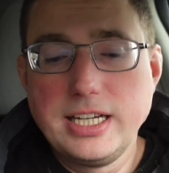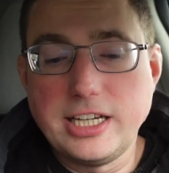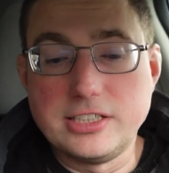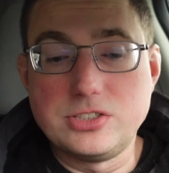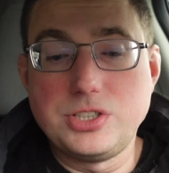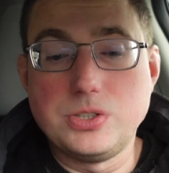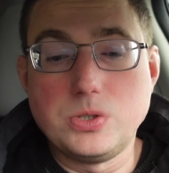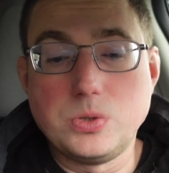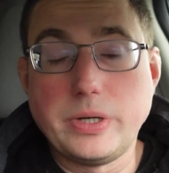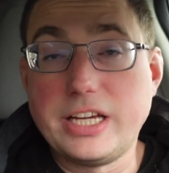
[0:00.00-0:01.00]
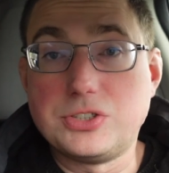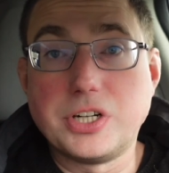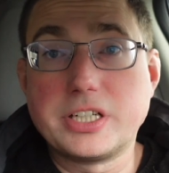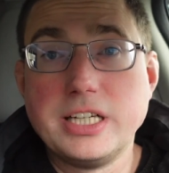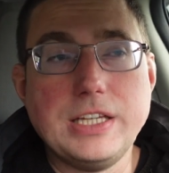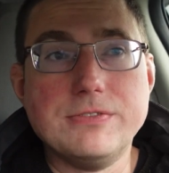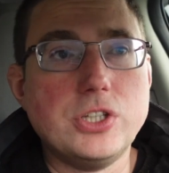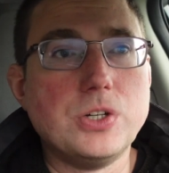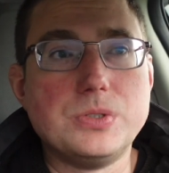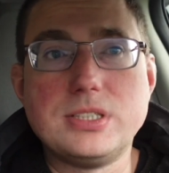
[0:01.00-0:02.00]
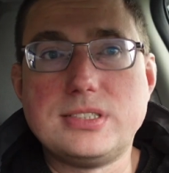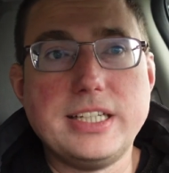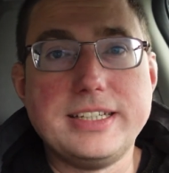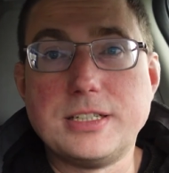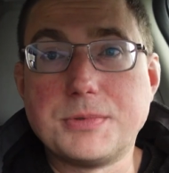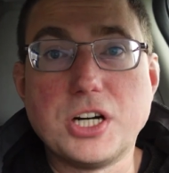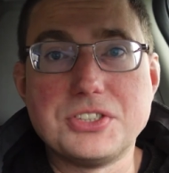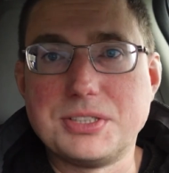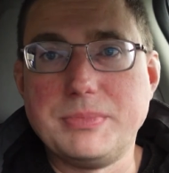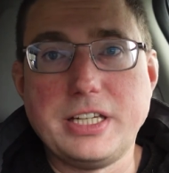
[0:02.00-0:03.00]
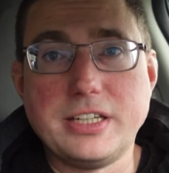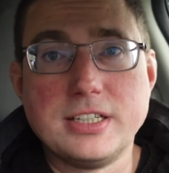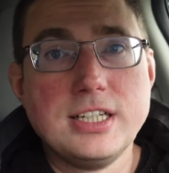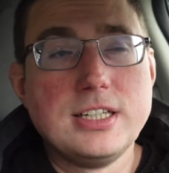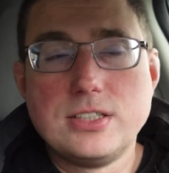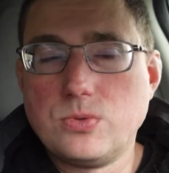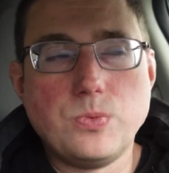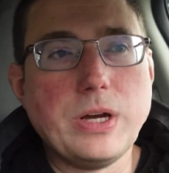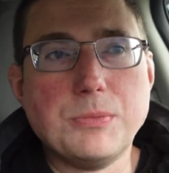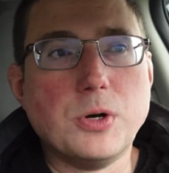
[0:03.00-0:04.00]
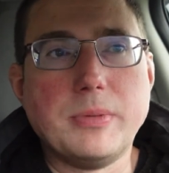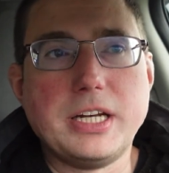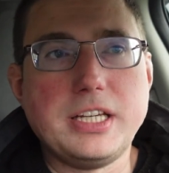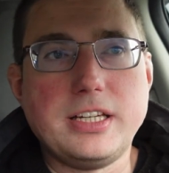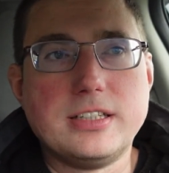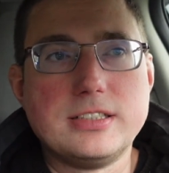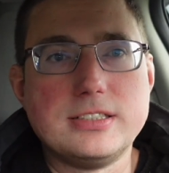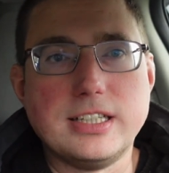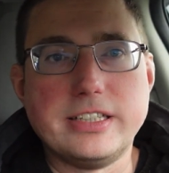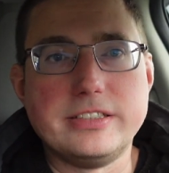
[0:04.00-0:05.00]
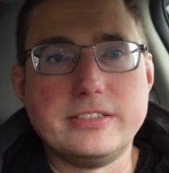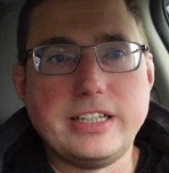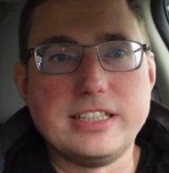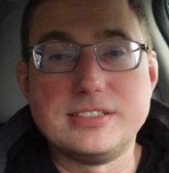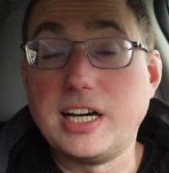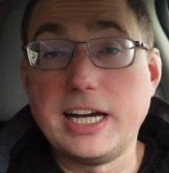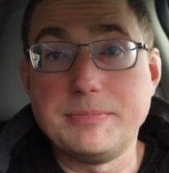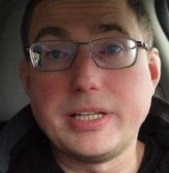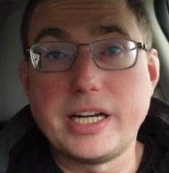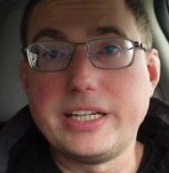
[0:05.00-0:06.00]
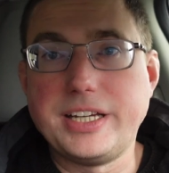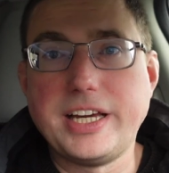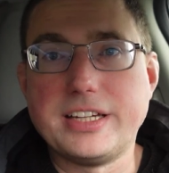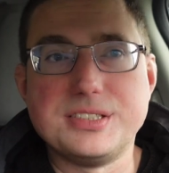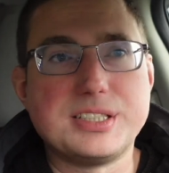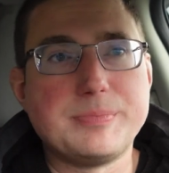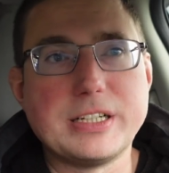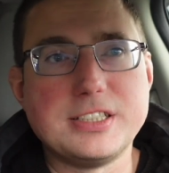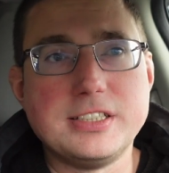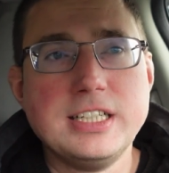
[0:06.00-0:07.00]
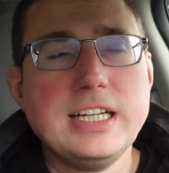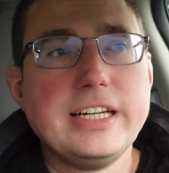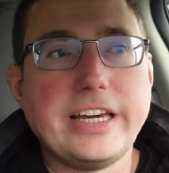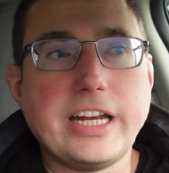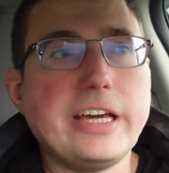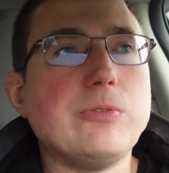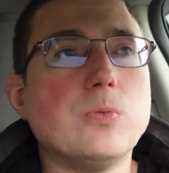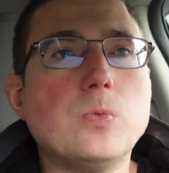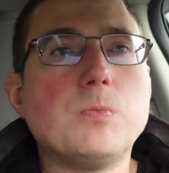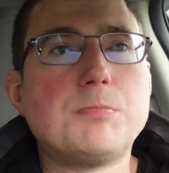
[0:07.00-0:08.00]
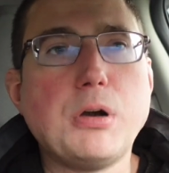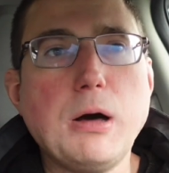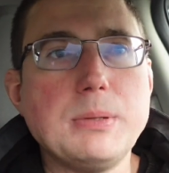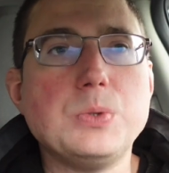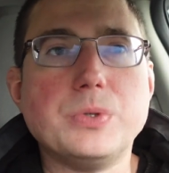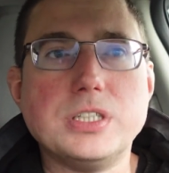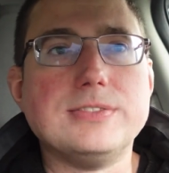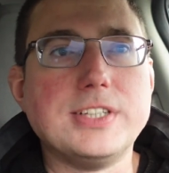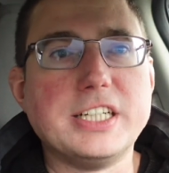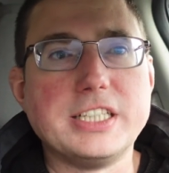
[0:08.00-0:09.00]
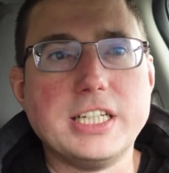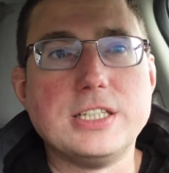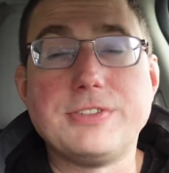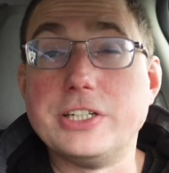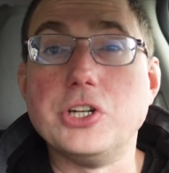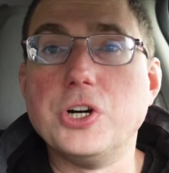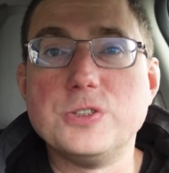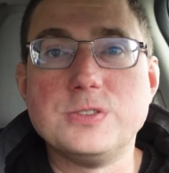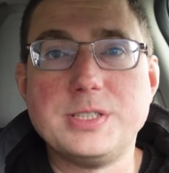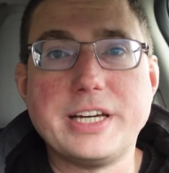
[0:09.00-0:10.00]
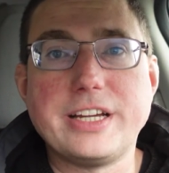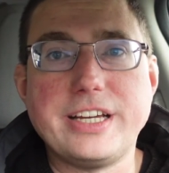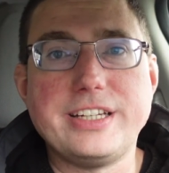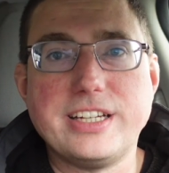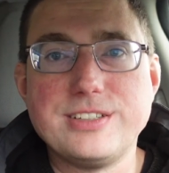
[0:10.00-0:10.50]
into a truck, even though this did end up costing me way more money and time than I had expected. And I probably wouldn't have done it again if I'd known that I